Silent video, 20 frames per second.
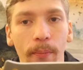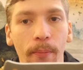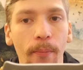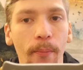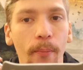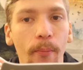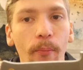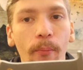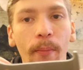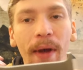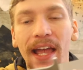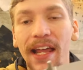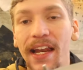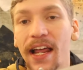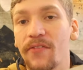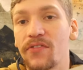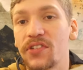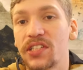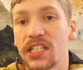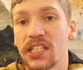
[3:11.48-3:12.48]
main
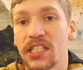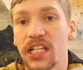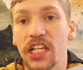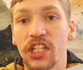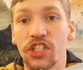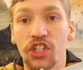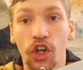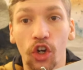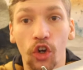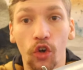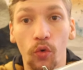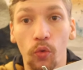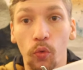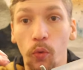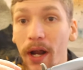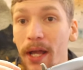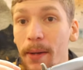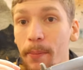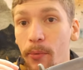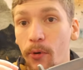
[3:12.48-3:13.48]
emphasis is
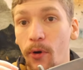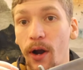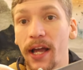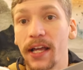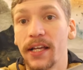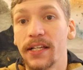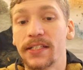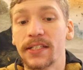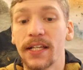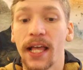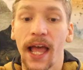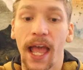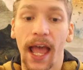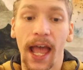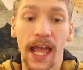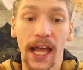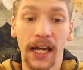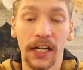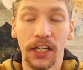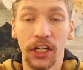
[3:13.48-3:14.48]
great price
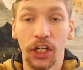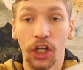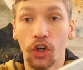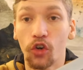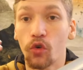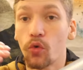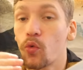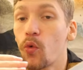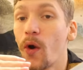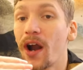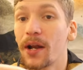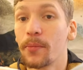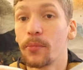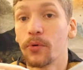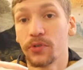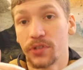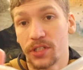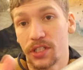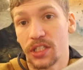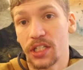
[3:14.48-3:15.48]
and an
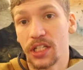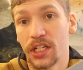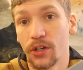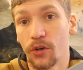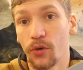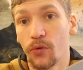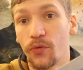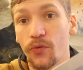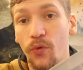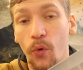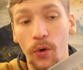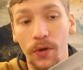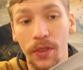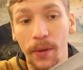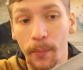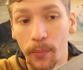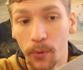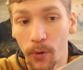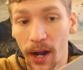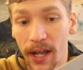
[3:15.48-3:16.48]
incredible steel for the
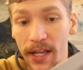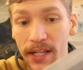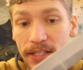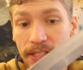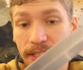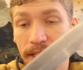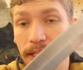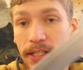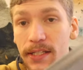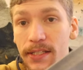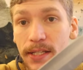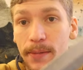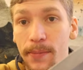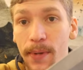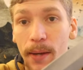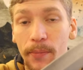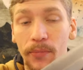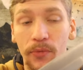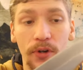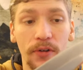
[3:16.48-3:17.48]
price, the
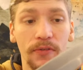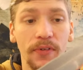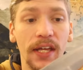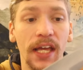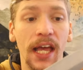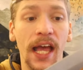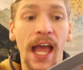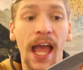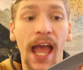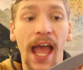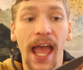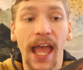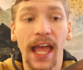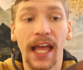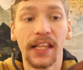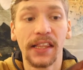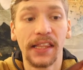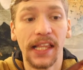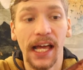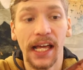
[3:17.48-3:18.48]
CPM 3V.
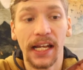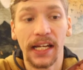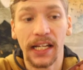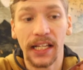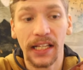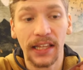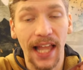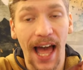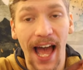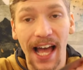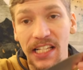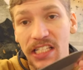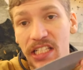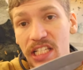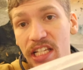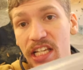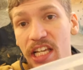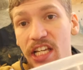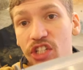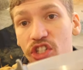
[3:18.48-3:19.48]
And then
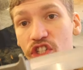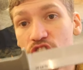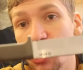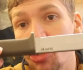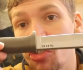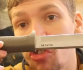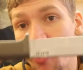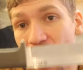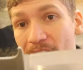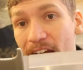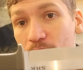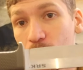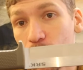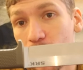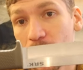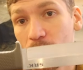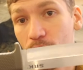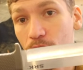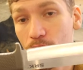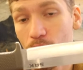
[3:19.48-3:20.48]
lastly is the track
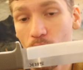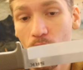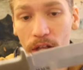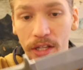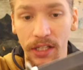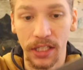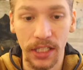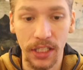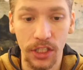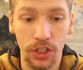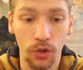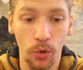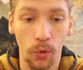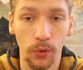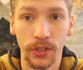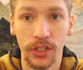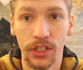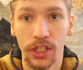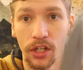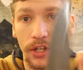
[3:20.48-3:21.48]
record on these
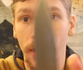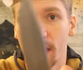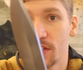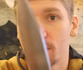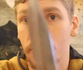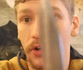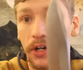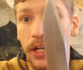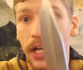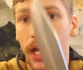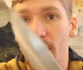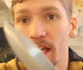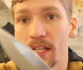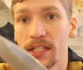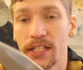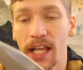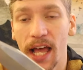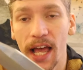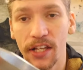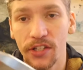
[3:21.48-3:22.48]
Cold Steel
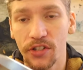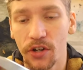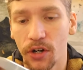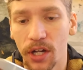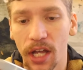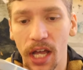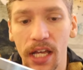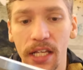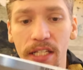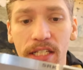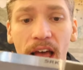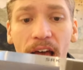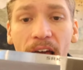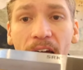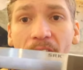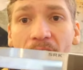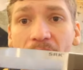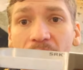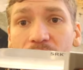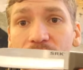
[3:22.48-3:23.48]
SRKs. SRKs
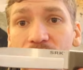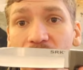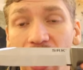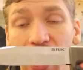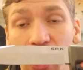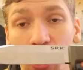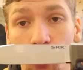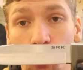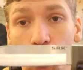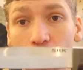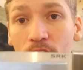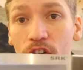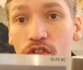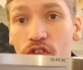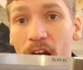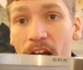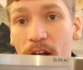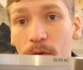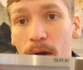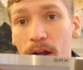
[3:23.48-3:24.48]
have a great
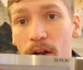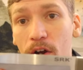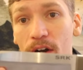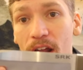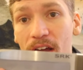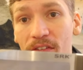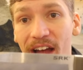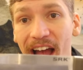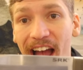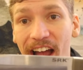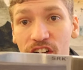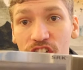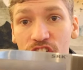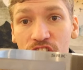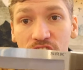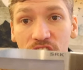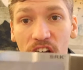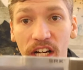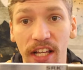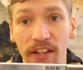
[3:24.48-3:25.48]
track record. I've
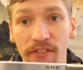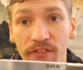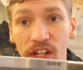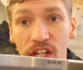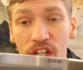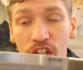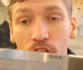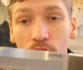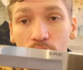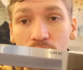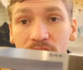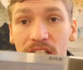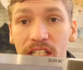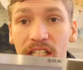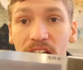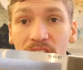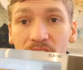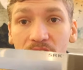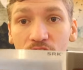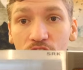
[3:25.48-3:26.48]
actually done a video
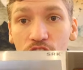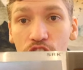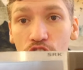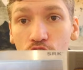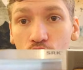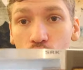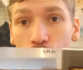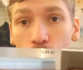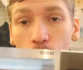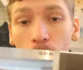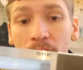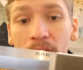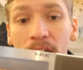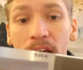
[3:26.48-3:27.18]
digging into